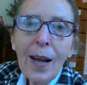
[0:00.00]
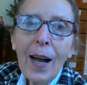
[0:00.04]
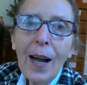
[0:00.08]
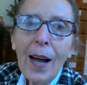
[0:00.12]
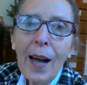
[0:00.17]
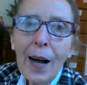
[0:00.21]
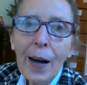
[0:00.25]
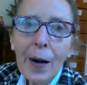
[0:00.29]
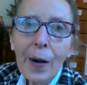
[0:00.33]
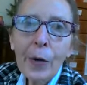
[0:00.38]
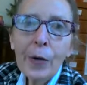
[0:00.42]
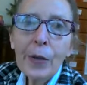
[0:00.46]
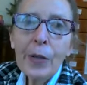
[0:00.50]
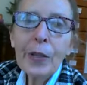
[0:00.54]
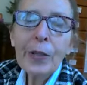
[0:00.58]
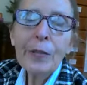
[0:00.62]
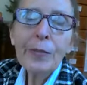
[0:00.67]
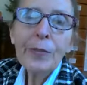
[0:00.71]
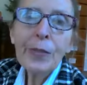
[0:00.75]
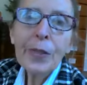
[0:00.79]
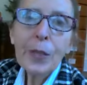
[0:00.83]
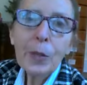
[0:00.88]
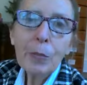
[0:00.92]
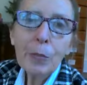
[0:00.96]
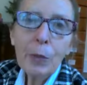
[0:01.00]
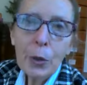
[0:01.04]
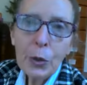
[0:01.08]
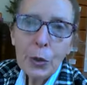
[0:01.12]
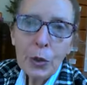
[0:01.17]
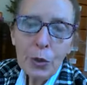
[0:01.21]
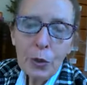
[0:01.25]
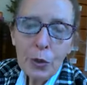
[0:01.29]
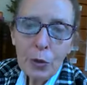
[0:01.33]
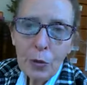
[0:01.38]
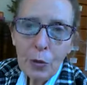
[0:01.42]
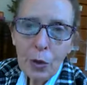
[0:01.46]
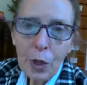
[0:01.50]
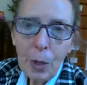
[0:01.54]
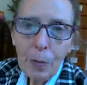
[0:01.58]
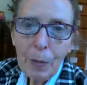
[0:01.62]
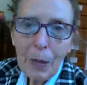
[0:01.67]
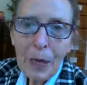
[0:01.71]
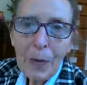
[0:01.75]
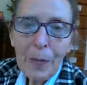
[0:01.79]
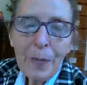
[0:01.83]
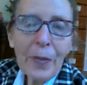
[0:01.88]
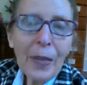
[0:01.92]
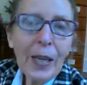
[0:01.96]
out of the emotional
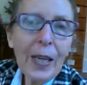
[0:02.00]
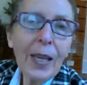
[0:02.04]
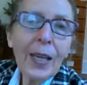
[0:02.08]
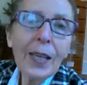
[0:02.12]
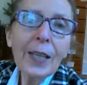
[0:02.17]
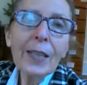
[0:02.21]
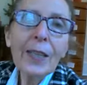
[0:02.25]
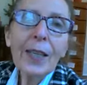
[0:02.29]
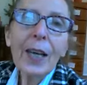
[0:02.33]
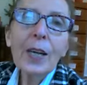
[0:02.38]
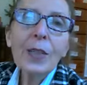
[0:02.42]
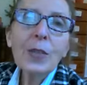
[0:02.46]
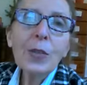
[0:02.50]
trauma. Now,